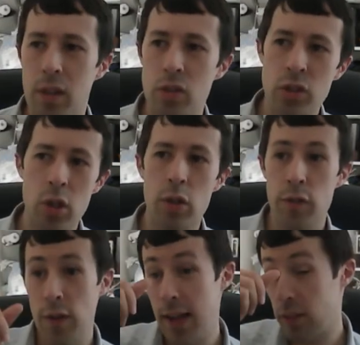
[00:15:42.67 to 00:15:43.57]
So the
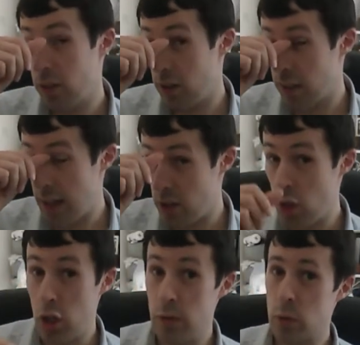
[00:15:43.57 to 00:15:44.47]
fact that their
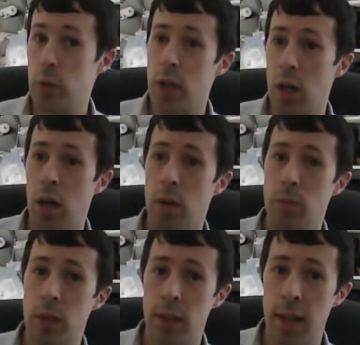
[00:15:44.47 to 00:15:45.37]
nerves were
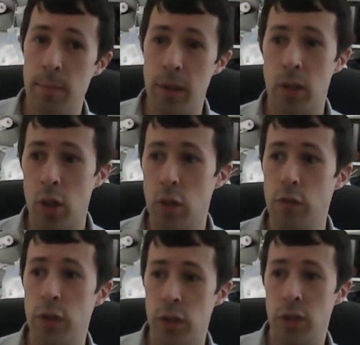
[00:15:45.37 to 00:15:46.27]
calmed and they built
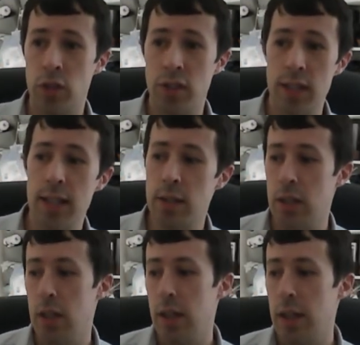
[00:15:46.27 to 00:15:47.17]
confidence did
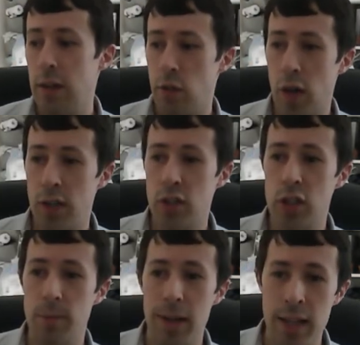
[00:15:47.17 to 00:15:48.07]
give rise to
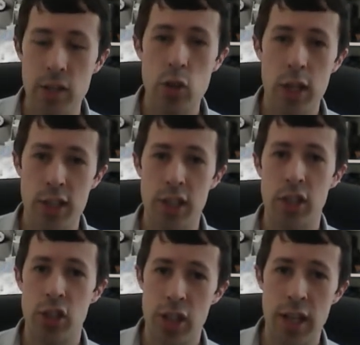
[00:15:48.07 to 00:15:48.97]
some
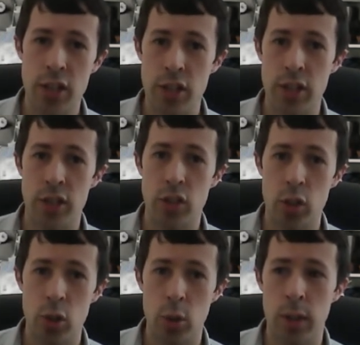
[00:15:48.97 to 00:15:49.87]
interesting changes
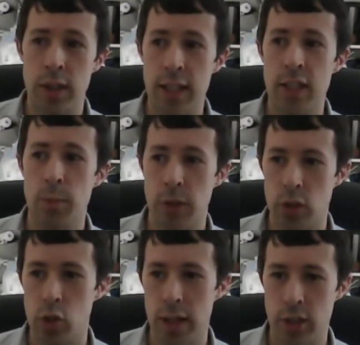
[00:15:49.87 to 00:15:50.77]
to assessment
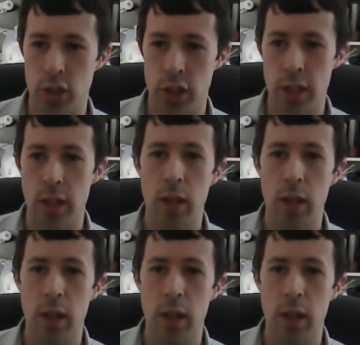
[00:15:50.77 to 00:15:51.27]
strategy.